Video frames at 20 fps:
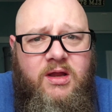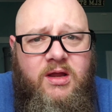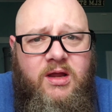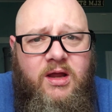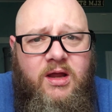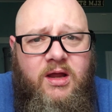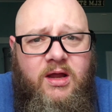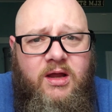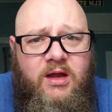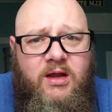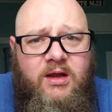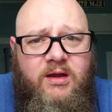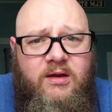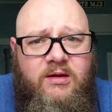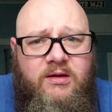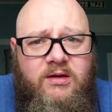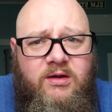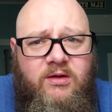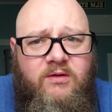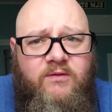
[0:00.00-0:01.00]

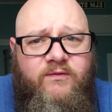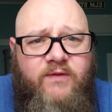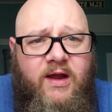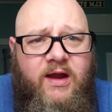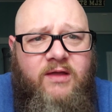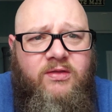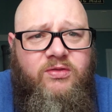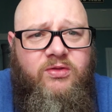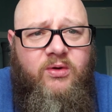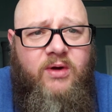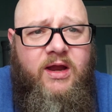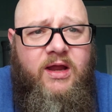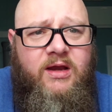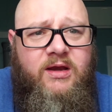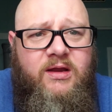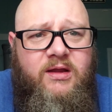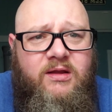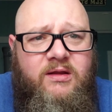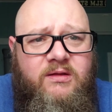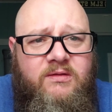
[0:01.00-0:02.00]
unifying
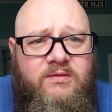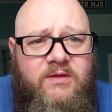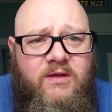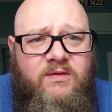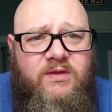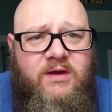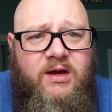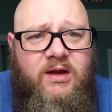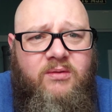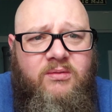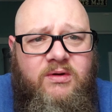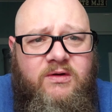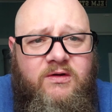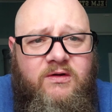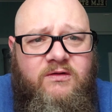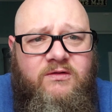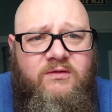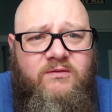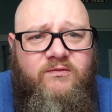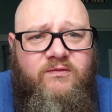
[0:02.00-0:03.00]
thread. Thought that I would
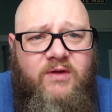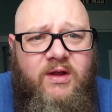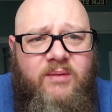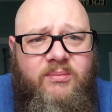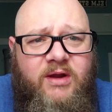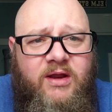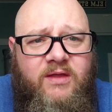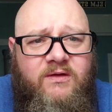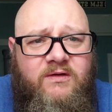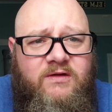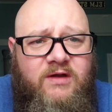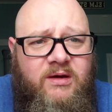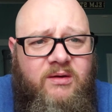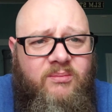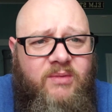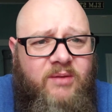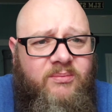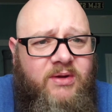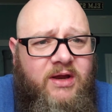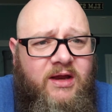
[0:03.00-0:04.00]
just fly by the seat of
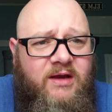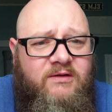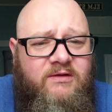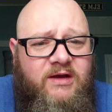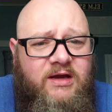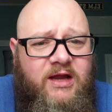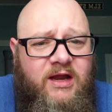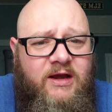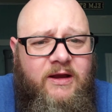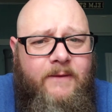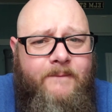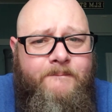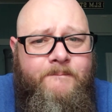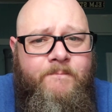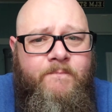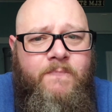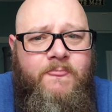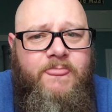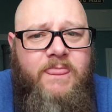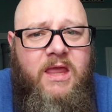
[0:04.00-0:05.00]
my pants and kind of
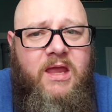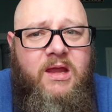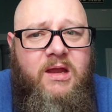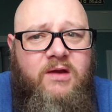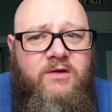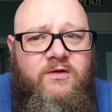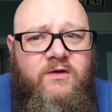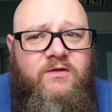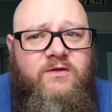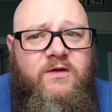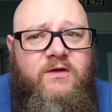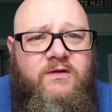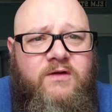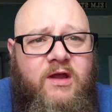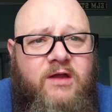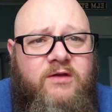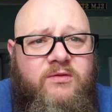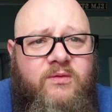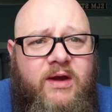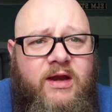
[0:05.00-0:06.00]
just
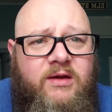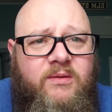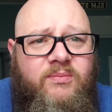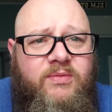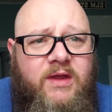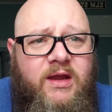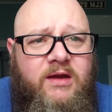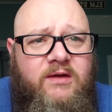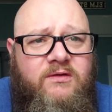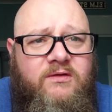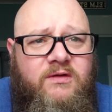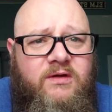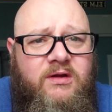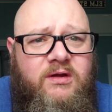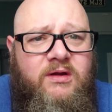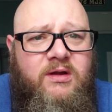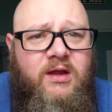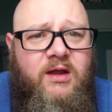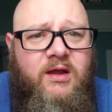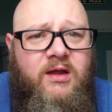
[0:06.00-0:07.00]
discuss random things,
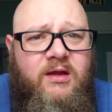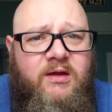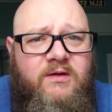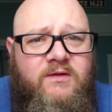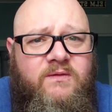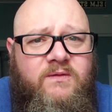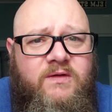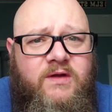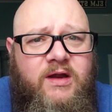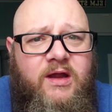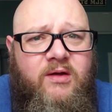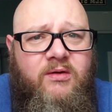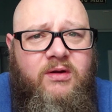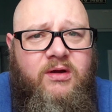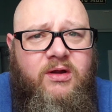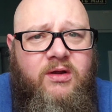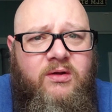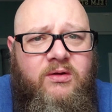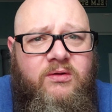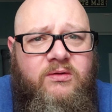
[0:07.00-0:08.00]
see how it
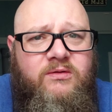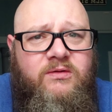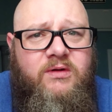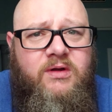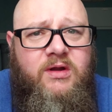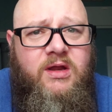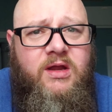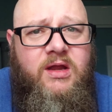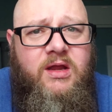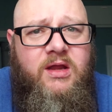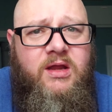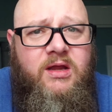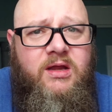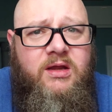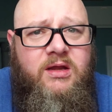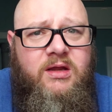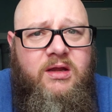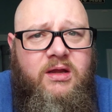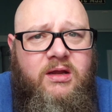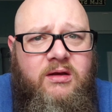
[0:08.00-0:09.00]
goes,
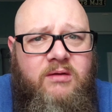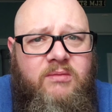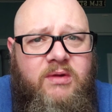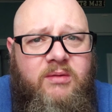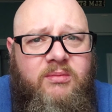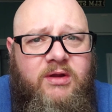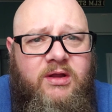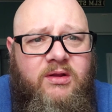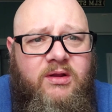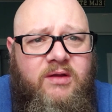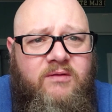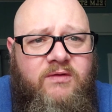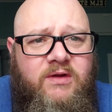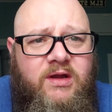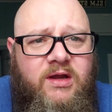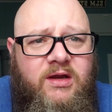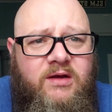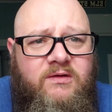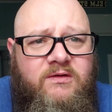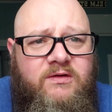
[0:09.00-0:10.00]
and maybe
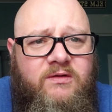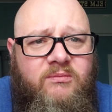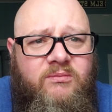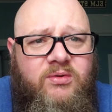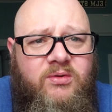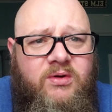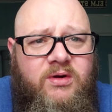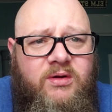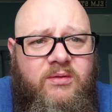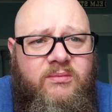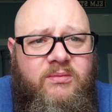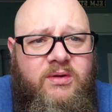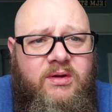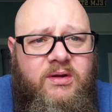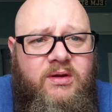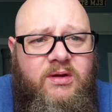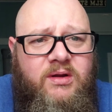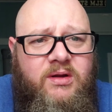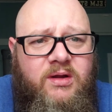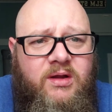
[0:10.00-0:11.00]
alleviate some boredom
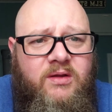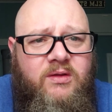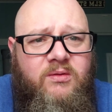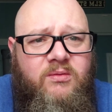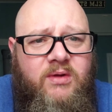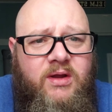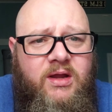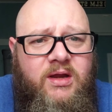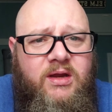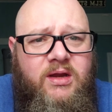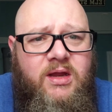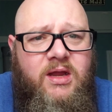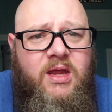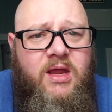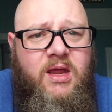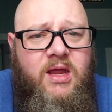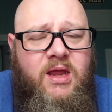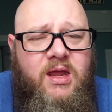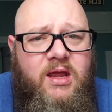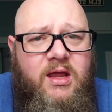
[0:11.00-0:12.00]
on the way.
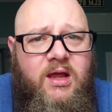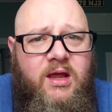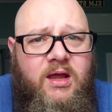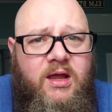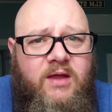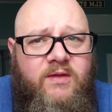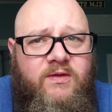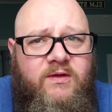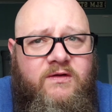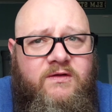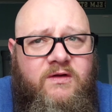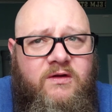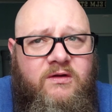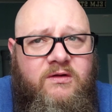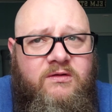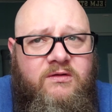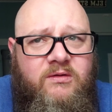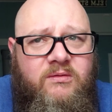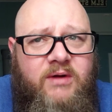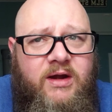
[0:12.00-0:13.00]
This
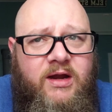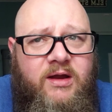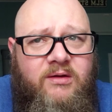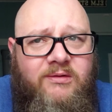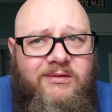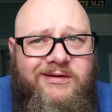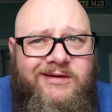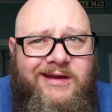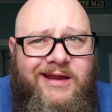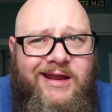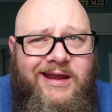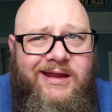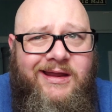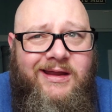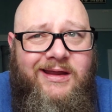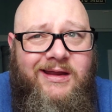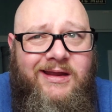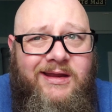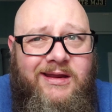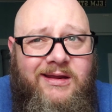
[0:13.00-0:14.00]
is around
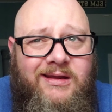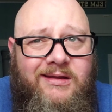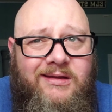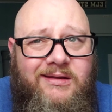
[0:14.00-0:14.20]
day